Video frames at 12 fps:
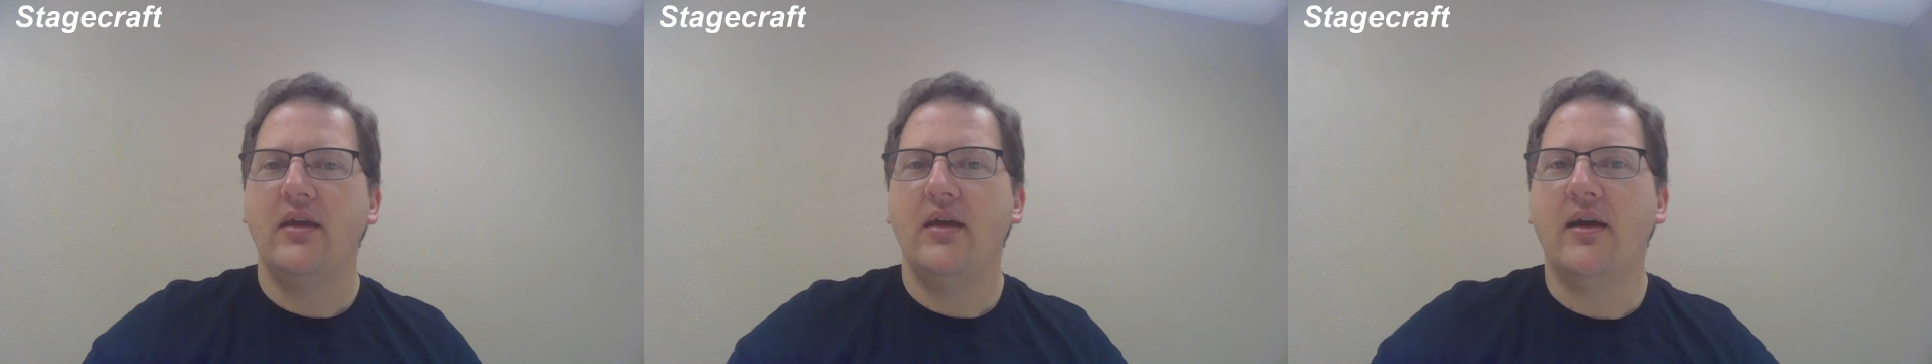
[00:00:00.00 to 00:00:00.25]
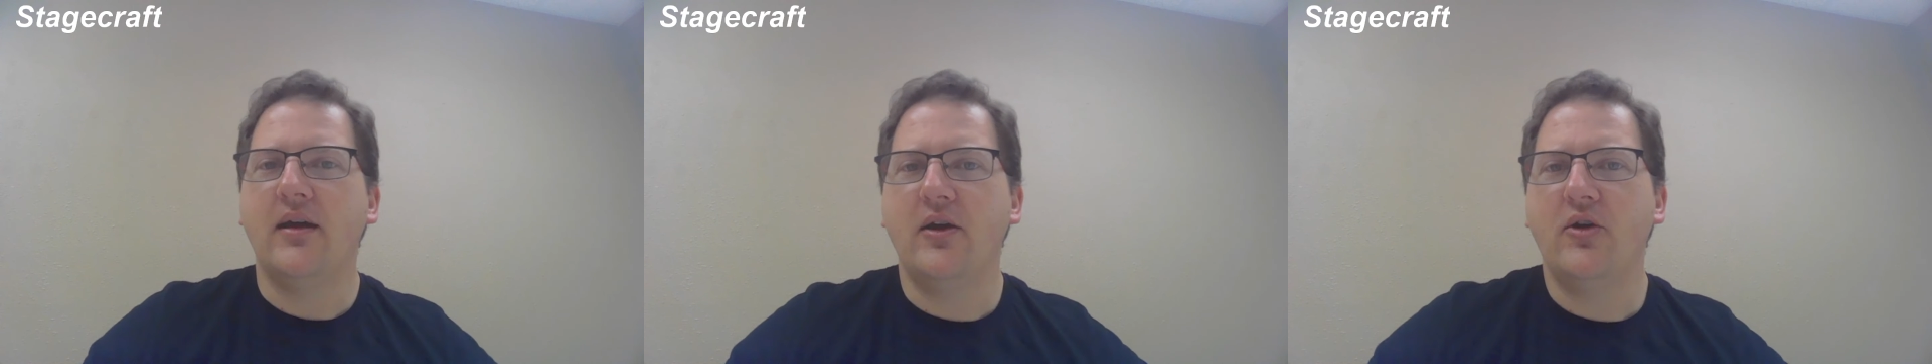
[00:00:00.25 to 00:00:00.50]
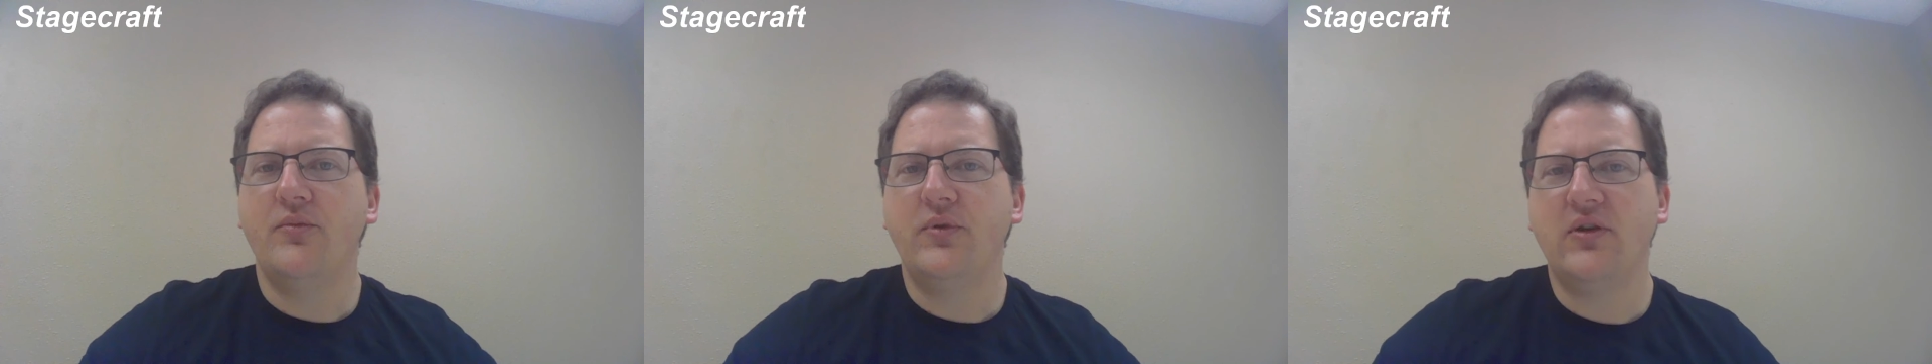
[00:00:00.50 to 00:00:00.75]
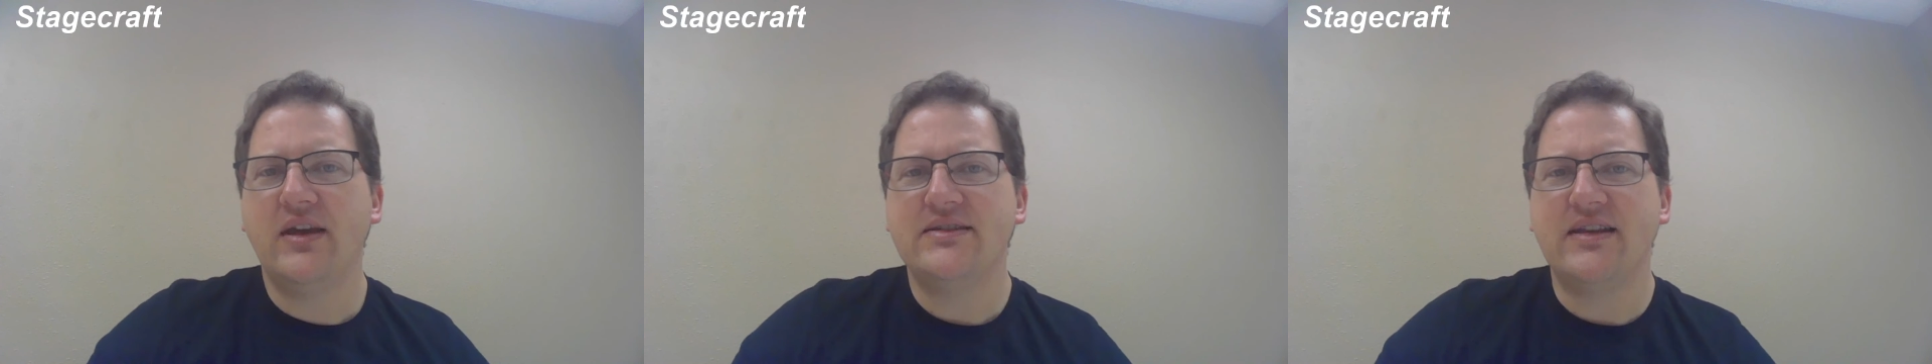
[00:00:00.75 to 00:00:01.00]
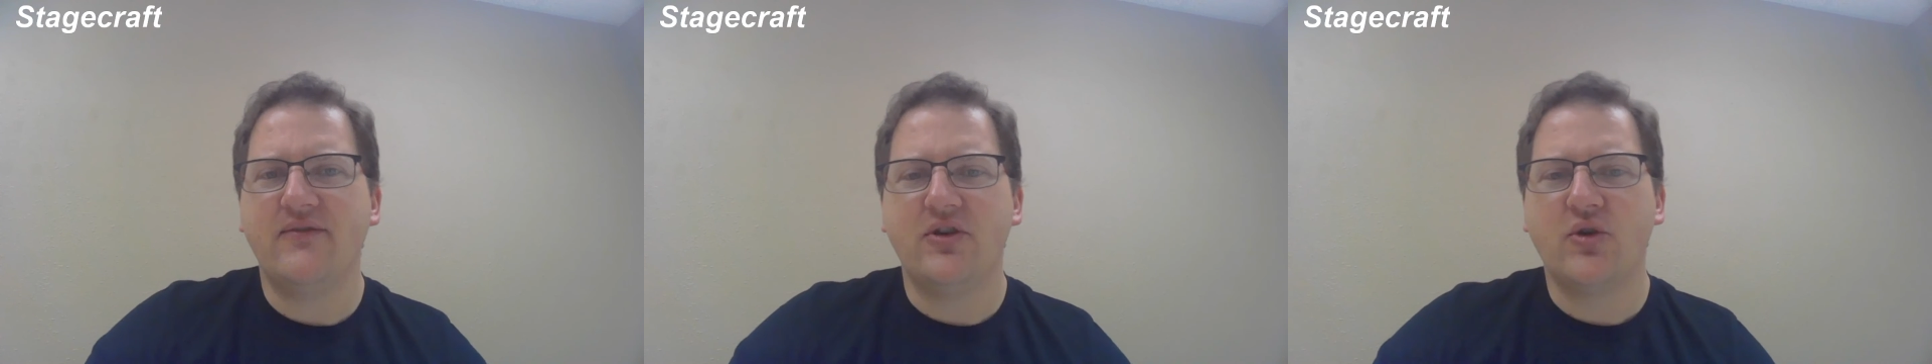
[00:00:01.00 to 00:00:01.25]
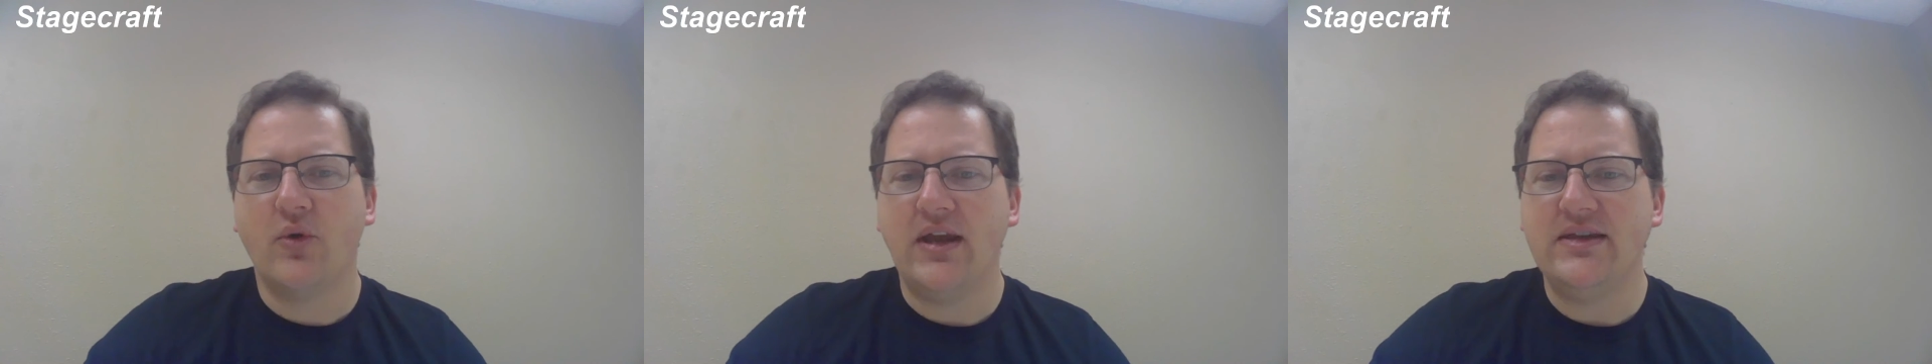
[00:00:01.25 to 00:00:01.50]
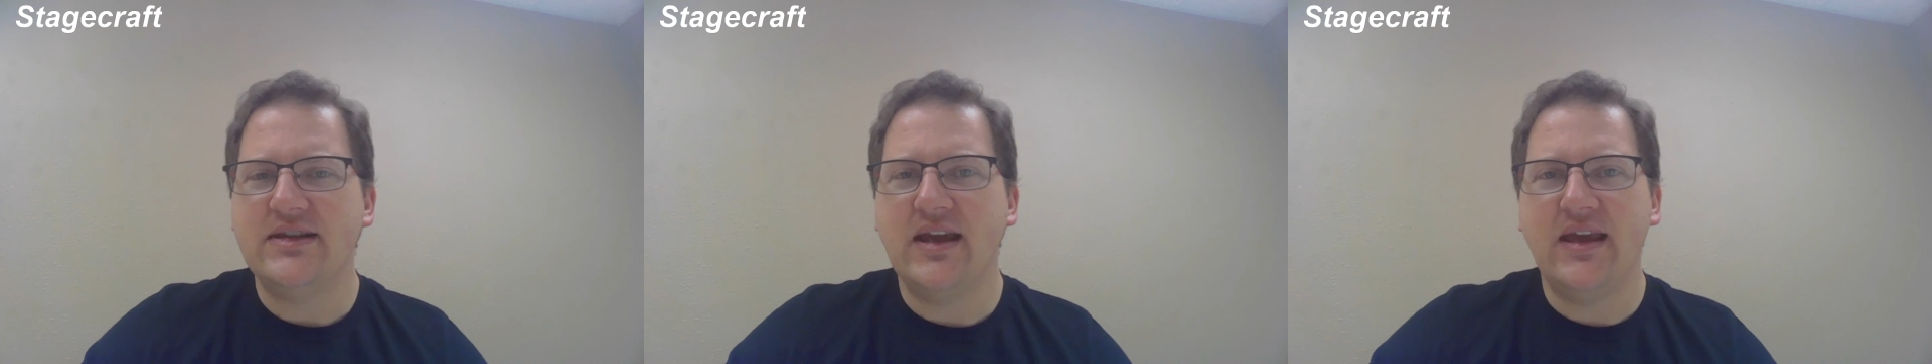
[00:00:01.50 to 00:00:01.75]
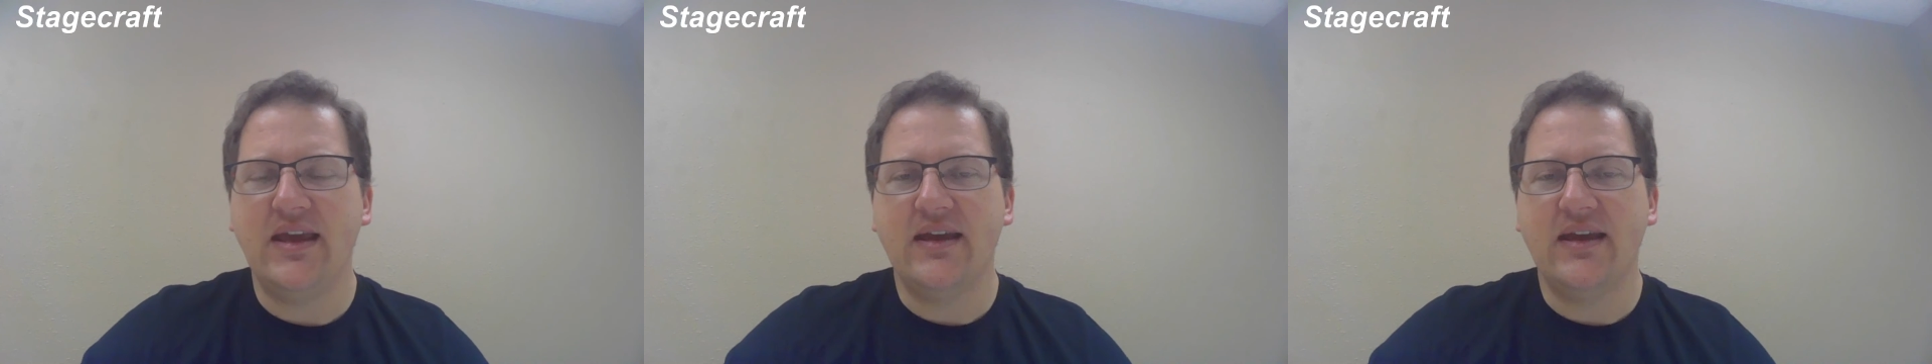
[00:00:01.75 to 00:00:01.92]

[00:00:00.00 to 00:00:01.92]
I hope you guys have a great day.